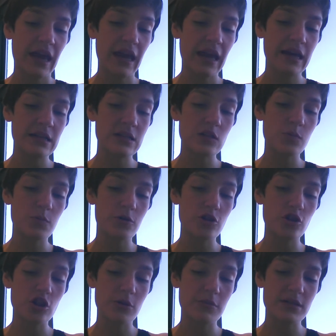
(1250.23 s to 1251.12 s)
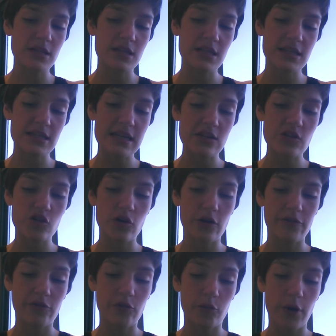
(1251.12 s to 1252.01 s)
Hands pushed him into the
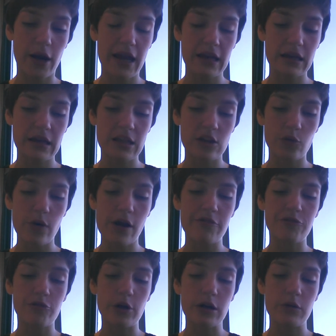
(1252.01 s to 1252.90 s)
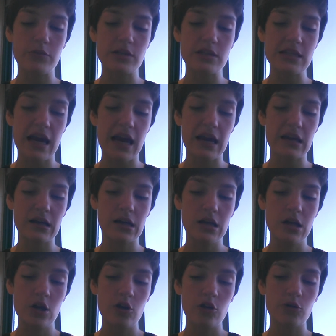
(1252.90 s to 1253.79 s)
center of the ring, and the referee was saying,
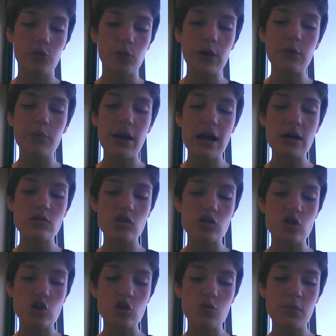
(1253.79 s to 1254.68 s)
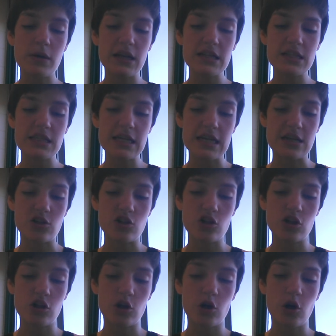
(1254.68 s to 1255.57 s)
Three rounds of two minutes each.